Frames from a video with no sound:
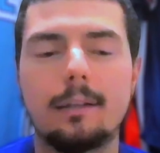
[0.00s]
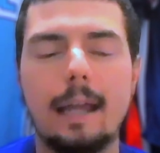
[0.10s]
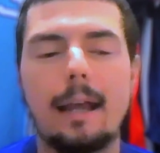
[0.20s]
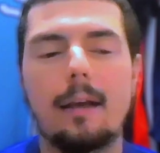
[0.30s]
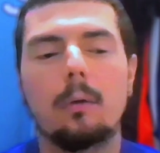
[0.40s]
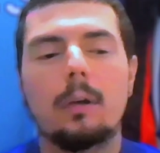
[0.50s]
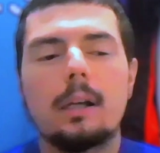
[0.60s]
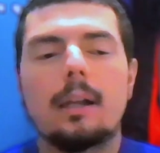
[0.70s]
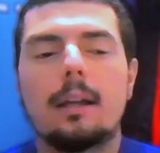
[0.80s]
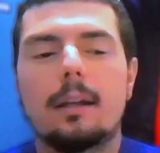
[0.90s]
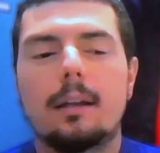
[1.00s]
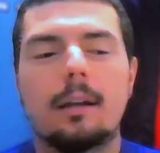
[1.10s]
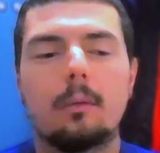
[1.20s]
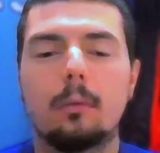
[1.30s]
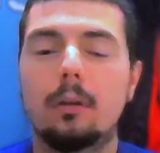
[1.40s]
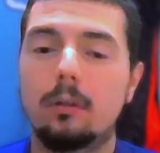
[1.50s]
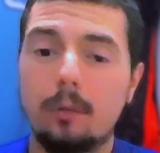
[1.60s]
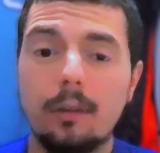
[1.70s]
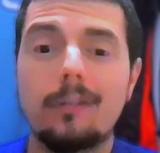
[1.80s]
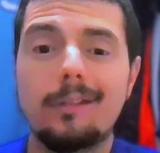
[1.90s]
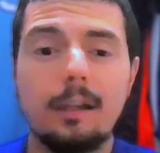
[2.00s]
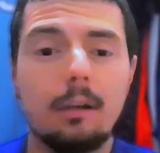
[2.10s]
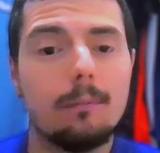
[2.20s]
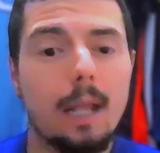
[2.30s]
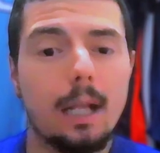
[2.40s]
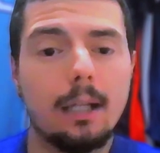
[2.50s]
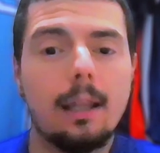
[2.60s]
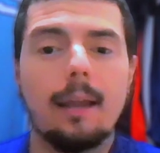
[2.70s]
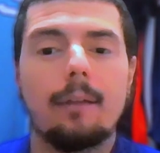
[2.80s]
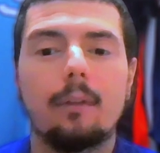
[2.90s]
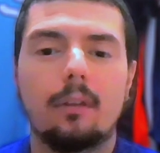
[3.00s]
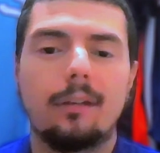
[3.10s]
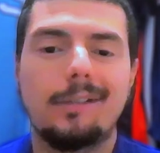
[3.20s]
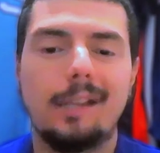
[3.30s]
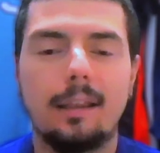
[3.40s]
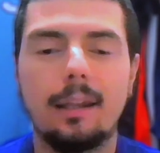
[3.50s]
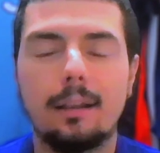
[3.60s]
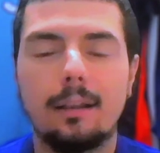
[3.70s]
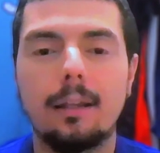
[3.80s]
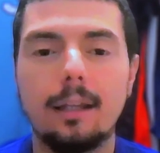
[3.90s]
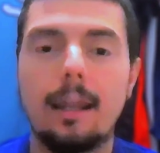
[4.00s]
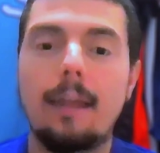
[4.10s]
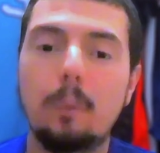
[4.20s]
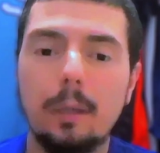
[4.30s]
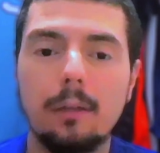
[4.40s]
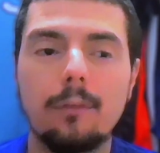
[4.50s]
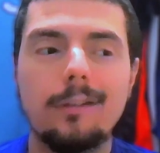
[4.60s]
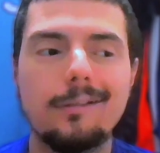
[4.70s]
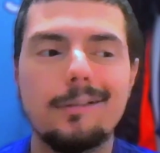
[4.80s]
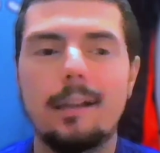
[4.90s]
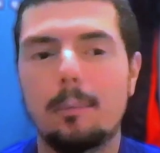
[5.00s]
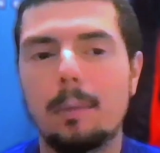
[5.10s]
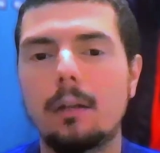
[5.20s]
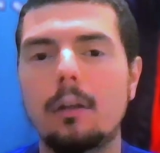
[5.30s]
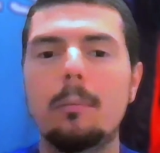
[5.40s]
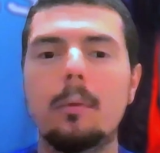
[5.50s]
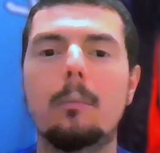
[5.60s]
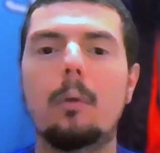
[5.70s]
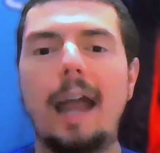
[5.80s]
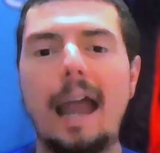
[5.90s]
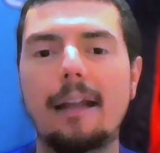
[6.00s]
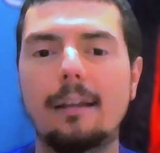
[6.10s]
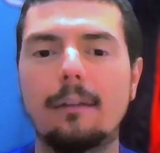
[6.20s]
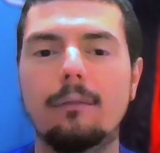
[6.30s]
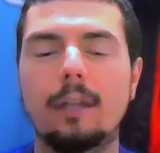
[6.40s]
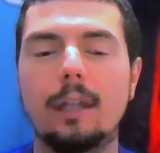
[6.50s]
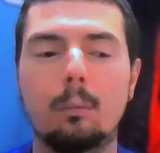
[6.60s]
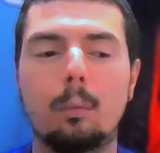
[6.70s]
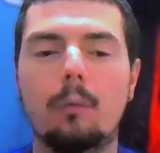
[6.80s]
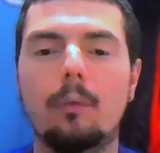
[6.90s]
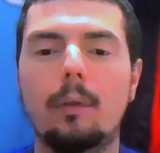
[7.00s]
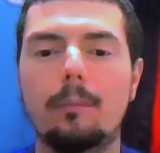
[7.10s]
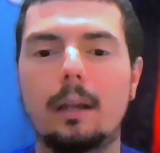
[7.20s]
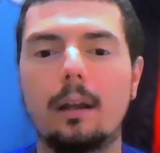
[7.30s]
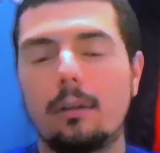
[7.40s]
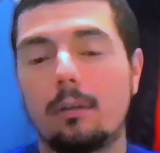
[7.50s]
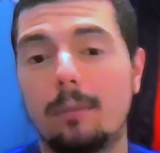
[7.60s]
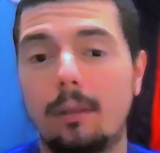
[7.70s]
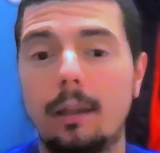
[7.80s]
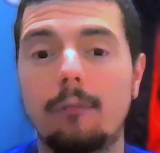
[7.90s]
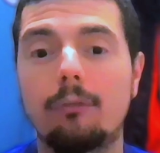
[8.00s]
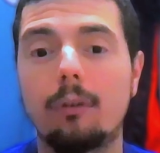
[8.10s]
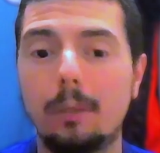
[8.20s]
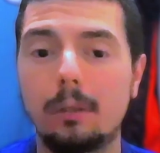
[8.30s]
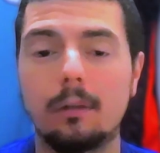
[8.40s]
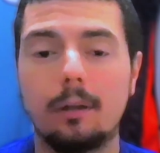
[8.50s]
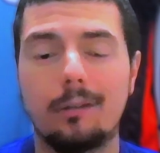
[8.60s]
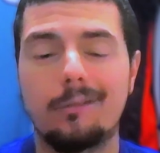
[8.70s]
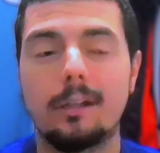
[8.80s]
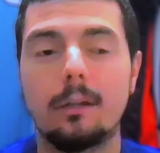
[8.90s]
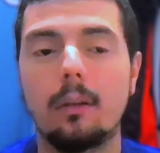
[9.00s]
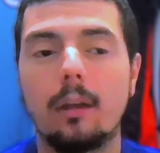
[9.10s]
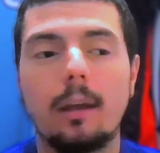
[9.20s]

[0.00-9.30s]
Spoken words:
Now, Claressa Shields, I'm not gonna lie, ever since she's hit the heavyweight division, she's been a little bit more active than what we've been accustomed to seeing from Claressa Shields.